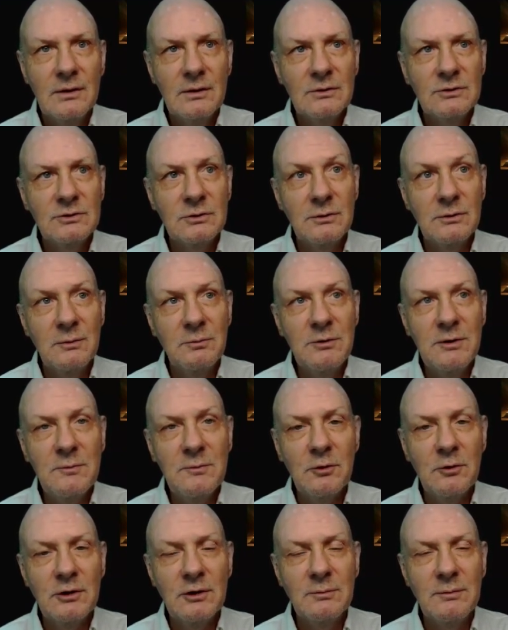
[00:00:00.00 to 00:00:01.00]
so that
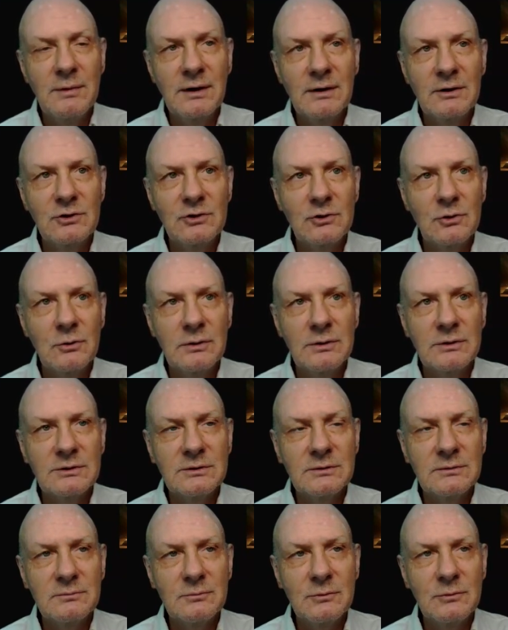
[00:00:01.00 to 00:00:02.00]
people could make a
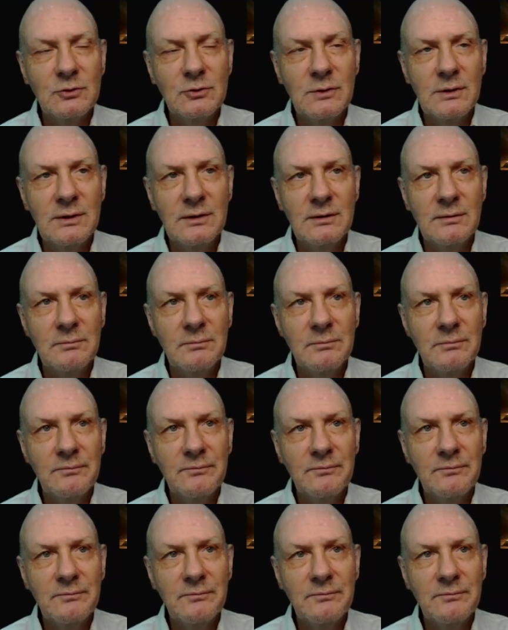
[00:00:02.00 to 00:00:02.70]
choice between them.